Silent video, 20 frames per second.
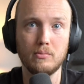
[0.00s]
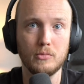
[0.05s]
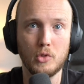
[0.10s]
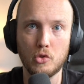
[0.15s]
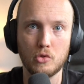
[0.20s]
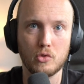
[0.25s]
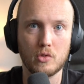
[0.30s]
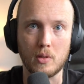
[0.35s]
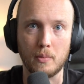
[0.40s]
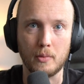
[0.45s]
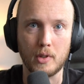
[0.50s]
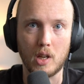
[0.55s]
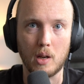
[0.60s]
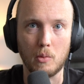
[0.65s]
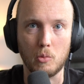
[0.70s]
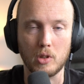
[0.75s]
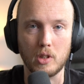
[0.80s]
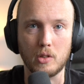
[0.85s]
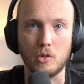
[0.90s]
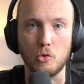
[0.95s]
Just something I
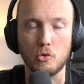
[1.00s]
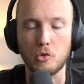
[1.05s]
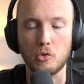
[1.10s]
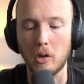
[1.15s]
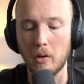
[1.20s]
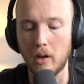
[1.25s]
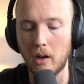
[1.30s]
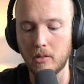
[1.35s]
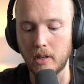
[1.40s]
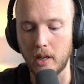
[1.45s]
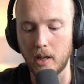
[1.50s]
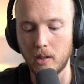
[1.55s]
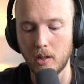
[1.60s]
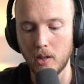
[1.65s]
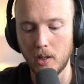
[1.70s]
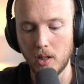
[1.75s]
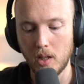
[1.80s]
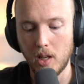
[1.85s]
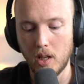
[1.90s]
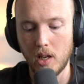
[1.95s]
wanted to throw out there,
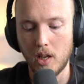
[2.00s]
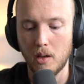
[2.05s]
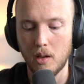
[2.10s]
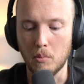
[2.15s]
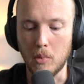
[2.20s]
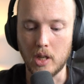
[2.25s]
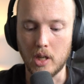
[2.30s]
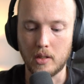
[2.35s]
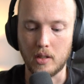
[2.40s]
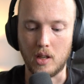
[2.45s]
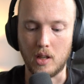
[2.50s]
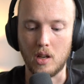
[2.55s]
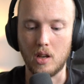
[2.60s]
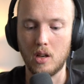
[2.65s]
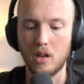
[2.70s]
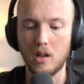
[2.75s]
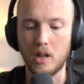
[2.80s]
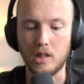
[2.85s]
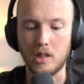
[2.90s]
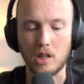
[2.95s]
but
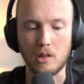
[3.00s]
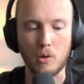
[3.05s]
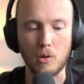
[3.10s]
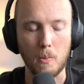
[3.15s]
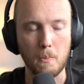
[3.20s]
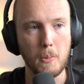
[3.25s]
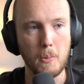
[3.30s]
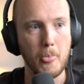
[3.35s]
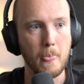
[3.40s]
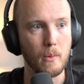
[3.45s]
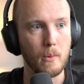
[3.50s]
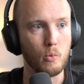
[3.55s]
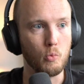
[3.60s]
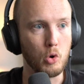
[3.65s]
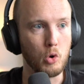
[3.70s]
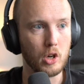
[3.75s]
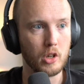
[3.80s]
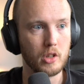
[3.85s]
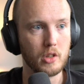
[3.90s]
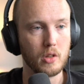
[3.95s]
in general
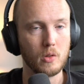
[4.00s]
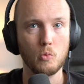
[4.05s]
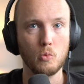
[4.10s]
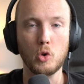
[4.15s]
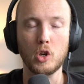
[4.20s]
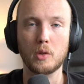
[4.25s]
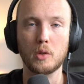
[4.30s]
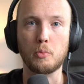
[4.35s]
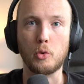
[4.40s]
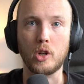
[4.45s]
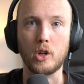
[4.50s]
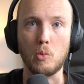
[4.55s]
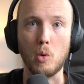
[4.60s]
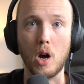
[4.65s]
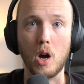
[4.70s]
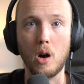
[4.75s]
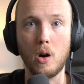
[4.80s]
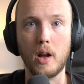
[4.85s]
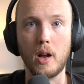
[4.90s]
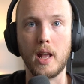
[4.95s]
worked pretty
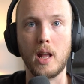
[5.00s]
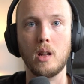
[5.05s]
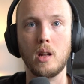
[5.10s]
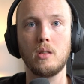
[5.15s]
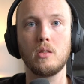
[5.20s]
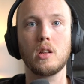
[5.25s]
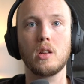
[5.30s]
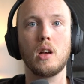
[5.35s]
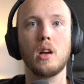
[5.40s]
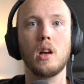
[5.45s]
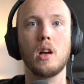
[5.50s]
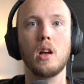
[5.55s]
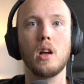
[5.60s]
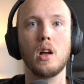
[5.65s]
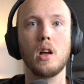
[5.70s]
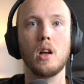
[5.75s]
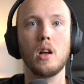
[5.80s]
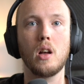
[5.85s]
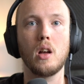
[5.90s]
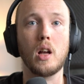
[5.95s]
well. And
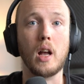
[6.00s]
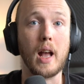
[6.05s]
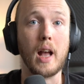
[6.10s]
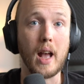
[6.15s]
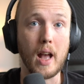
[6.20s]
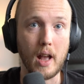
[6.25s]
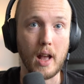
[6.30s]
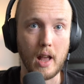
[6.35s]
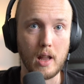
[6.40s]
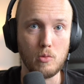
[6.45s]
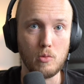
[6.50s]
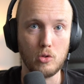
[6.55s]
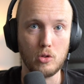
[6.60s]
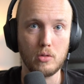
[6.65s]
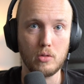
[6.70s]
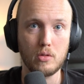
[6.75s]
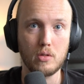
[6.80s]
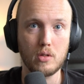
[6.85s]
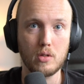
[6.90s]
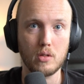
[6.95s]
I
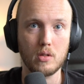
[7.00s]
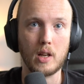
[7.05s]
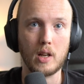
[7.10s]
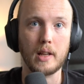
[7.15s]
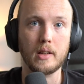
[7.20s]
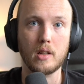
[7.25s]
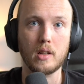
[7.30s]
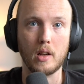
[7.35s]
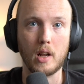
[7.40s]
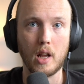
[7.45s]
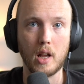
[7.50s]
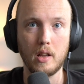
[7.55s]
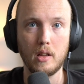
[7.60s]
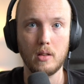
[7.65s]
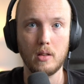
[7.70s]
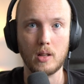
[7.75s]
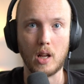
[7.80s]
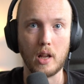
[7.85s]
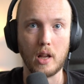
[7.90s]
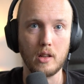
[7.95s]

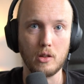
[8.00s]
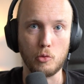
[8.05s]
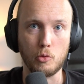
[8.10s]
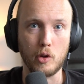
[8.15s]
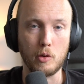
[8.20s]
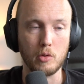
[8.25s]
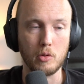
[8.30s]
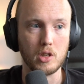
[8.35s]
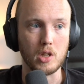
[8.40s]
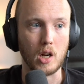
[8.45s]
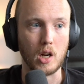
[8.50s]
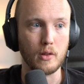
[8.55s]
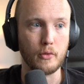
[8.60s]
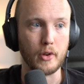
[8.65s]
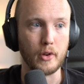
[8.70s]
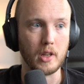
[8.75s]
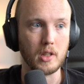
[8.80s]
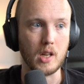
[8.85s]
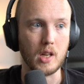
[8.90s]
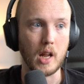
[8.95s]
agree with
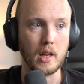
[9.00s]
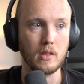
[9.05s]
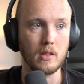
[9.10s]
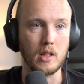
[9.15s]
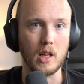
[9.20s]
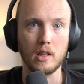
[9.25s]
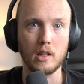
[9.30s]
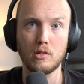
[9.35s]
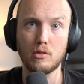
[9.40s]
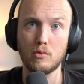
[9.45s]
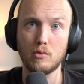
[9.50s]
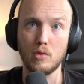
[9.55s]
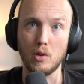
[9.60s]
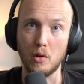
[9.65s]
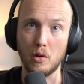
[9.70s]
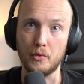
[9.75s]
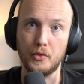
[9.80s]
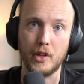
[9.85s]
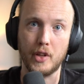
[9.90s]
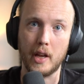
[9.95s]
SideFX that
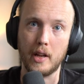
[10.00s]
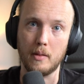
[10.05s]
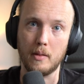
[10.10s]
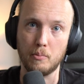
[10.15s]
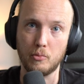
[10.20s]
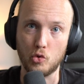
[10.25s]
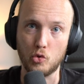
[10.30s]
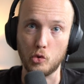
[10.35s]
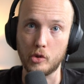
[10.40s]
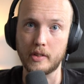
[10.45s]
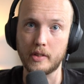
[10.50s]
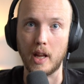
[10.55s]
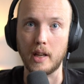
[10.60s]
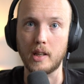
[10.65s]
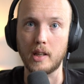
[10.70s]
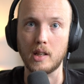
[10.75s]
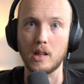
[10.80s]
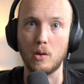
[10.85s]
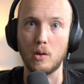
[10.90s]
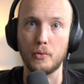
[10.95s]
of them
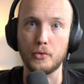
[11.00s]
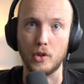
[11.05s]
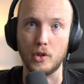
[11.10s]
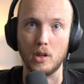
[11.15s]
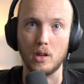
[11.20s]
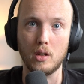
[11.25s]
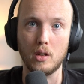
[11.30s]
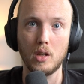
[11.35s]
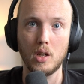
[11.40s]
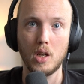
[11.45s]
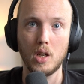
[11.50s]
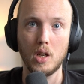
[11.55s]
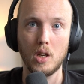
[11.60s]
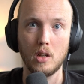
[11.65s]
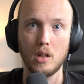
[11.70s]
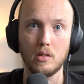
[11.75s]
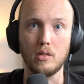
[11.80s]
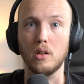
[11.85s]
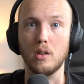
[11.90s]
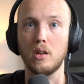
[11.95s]
taking off the
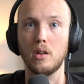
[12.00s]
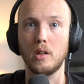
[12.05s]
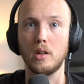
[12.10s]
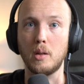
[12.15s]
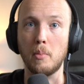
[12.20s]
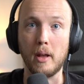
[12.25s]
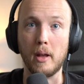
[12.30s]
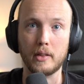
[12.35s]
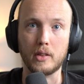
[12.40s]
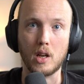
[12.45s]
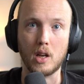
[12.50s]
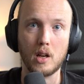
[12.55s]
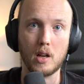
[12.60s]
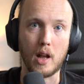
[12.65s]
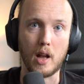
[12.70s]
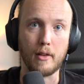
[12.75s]
beta.